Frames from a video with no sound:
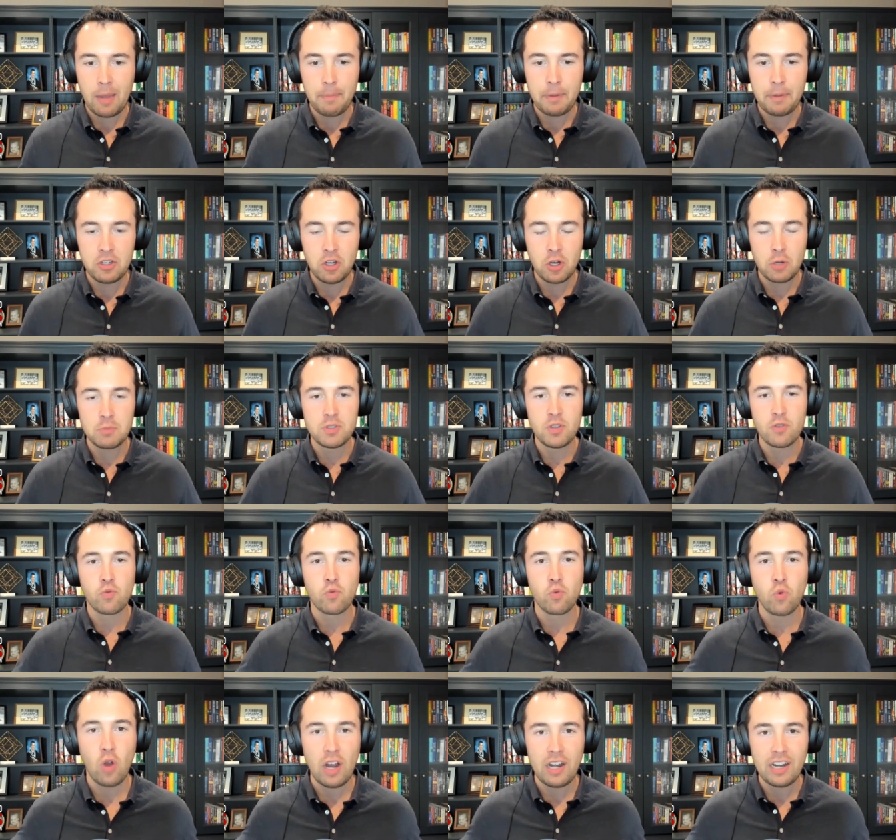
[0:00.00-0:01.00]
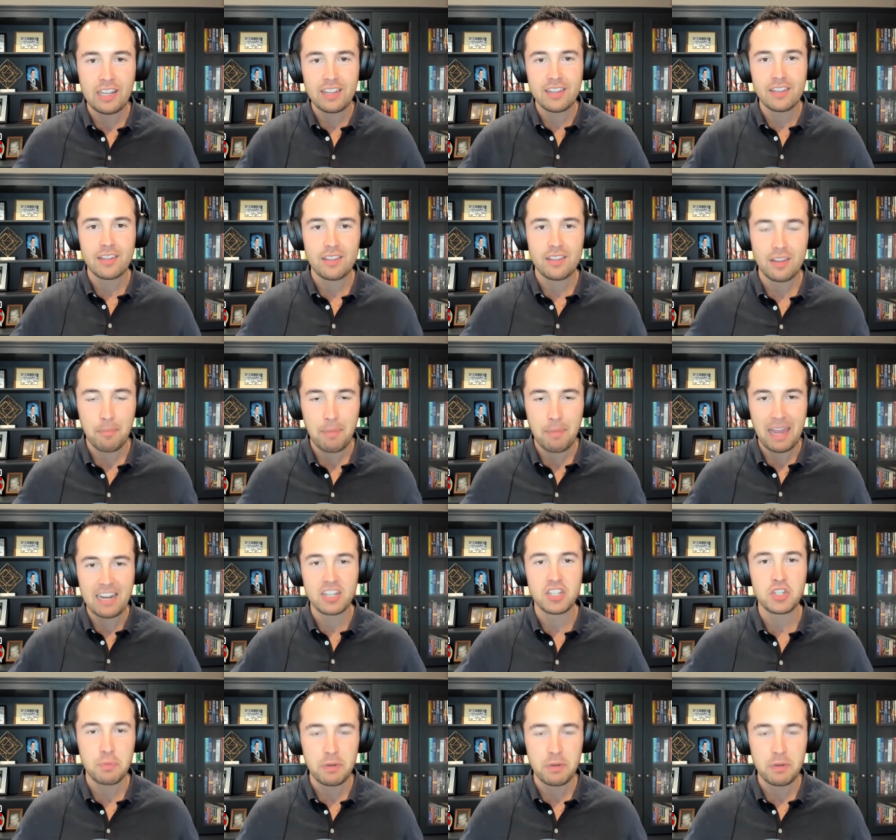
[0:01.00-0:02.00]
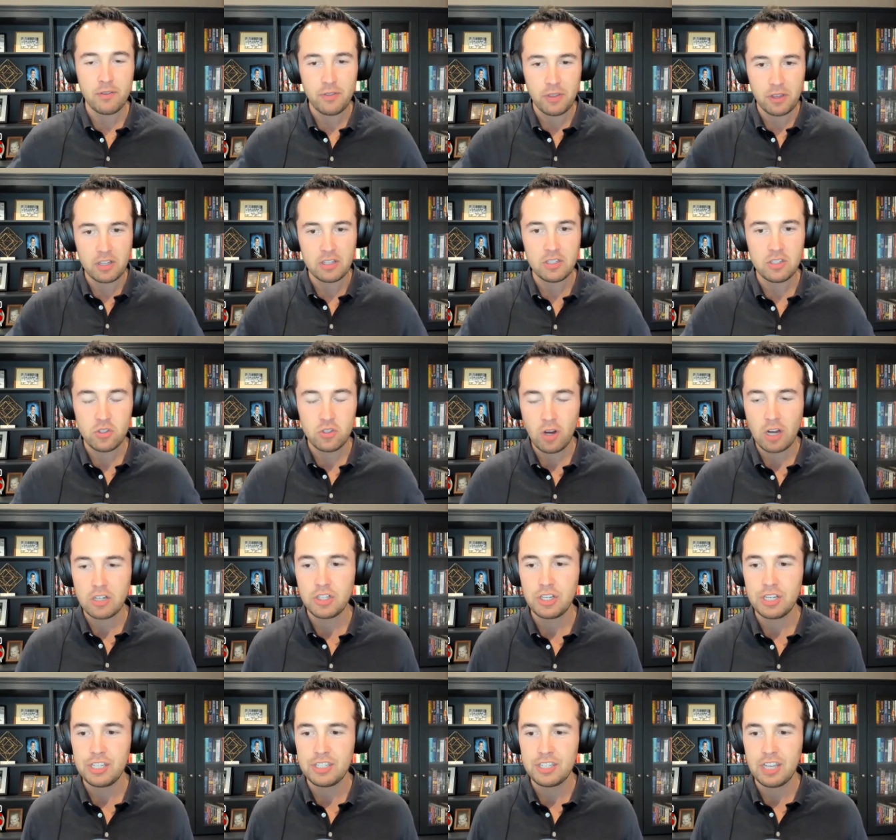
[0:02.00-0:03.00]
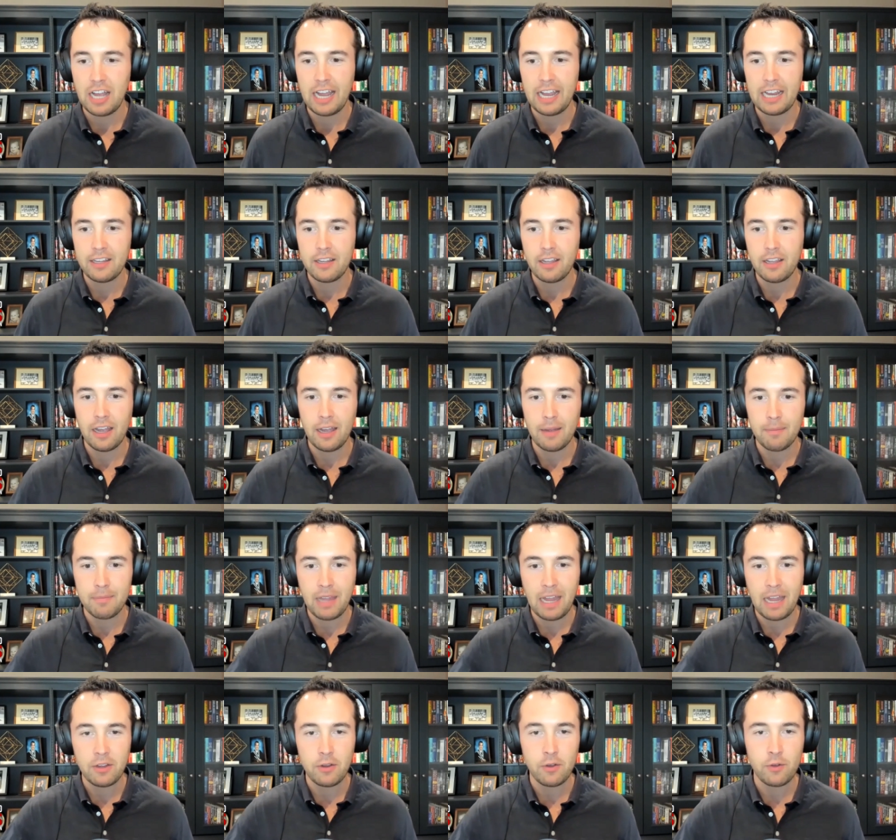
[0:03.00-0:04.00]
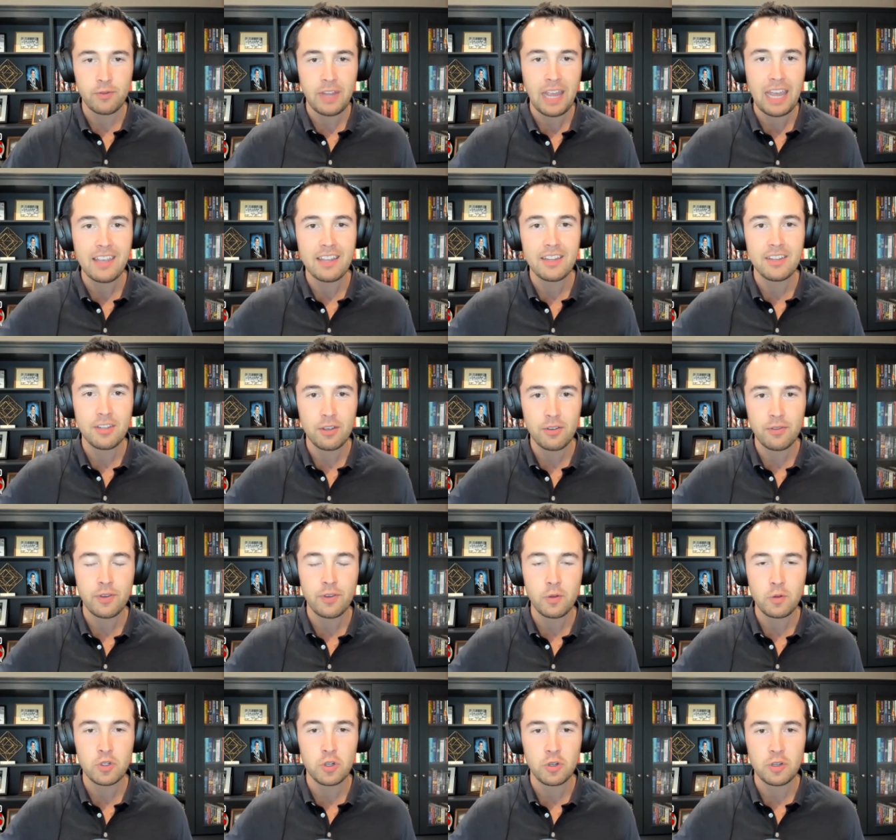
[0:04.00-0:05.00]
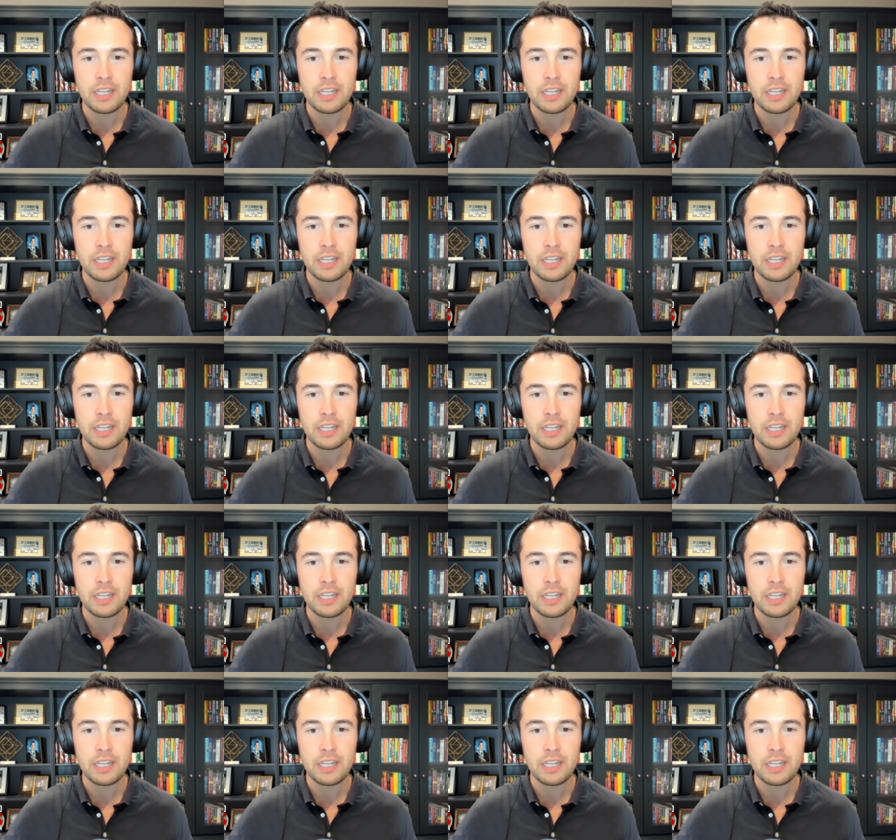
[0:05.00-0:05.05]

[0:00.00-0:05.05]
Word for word: up in terms of running the management of the construction side um, that you've taken to future